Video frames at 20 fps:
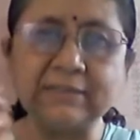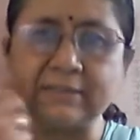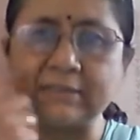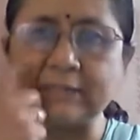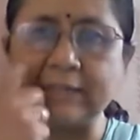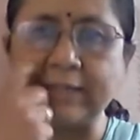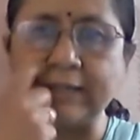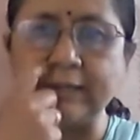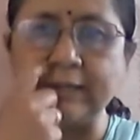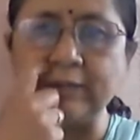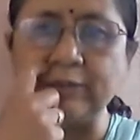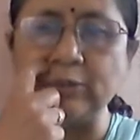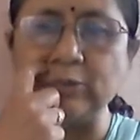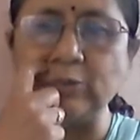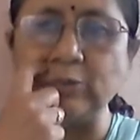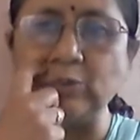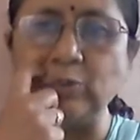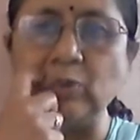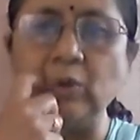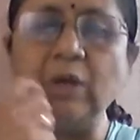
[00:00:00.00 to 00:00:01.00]
tell
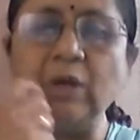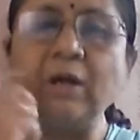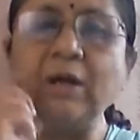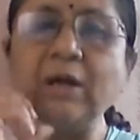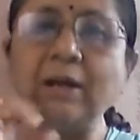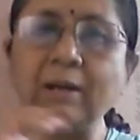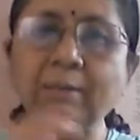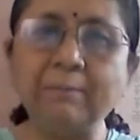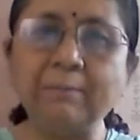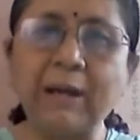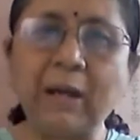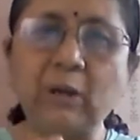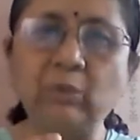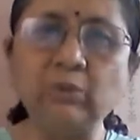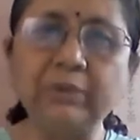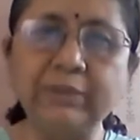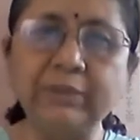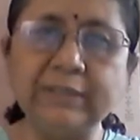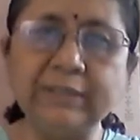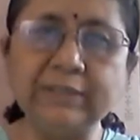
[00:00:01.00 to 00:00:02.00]
you
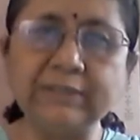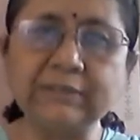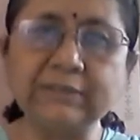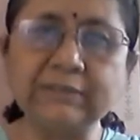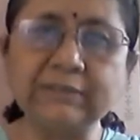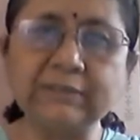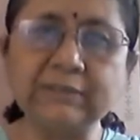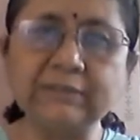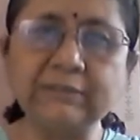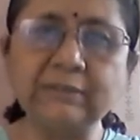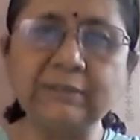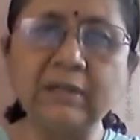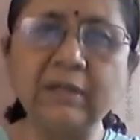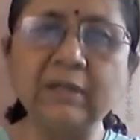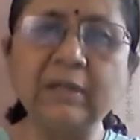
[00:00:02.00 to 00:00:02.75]
about this